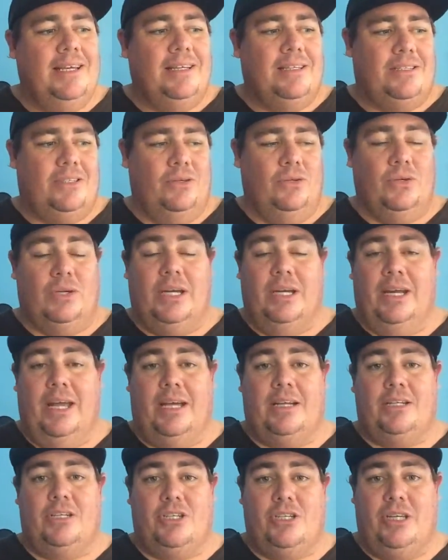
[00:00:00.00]
to
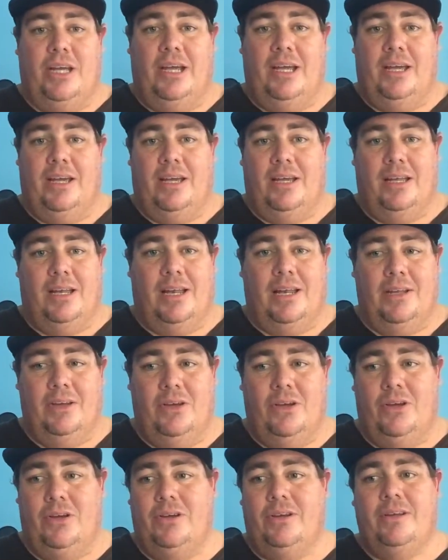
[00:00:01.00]
connect, share, and
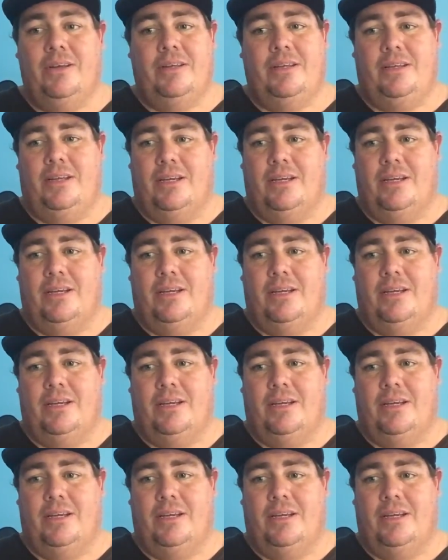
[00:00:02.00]
learn.